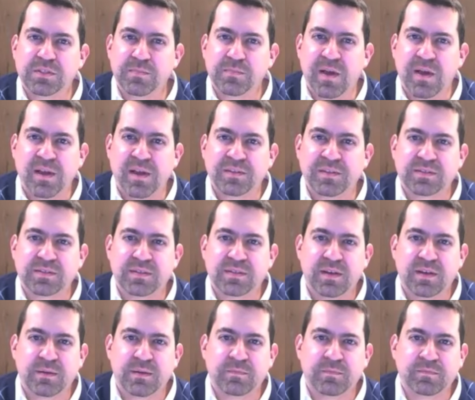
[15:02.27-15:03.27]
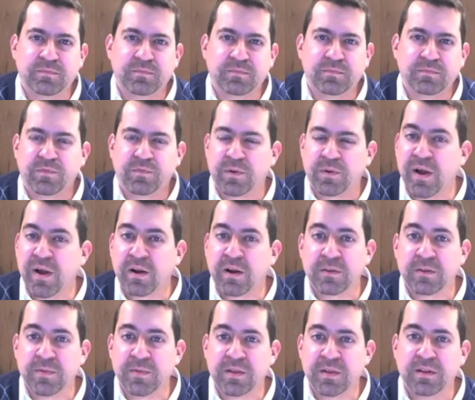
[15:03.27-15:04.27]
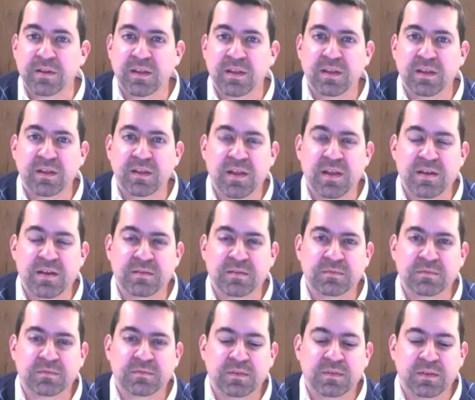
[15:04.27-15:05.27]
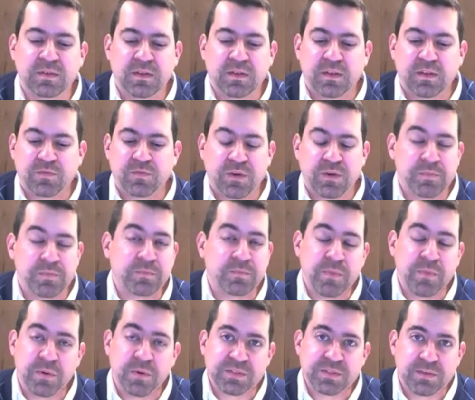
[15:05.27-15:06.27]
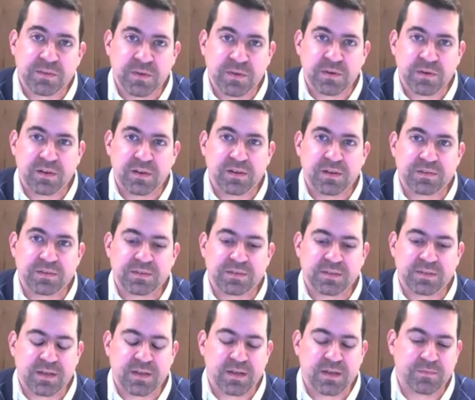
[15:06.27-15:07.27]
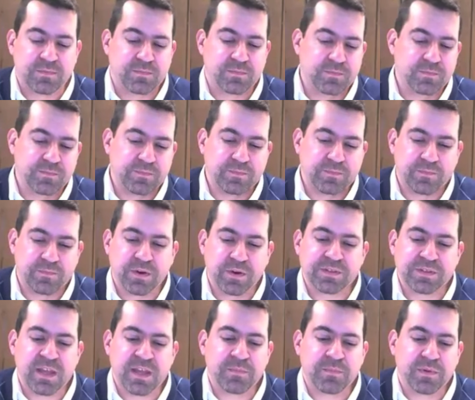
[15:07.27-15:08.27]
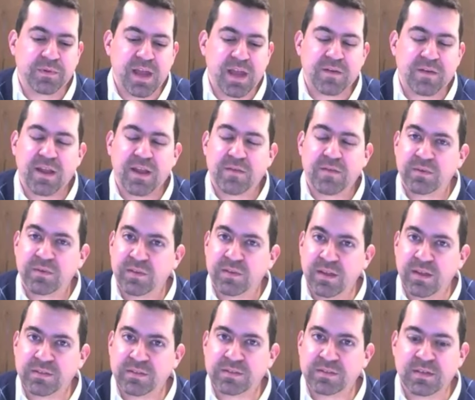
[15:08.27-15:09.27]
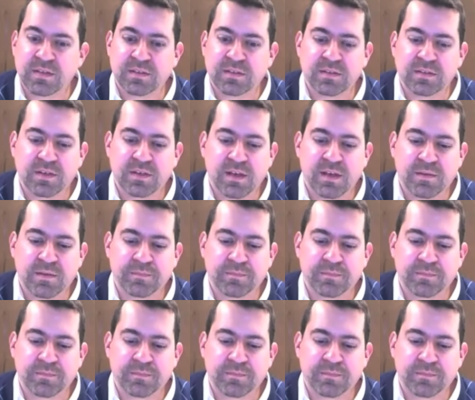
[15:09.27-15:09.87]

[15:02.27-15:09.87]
response from our community and from most communities, for example, after the incident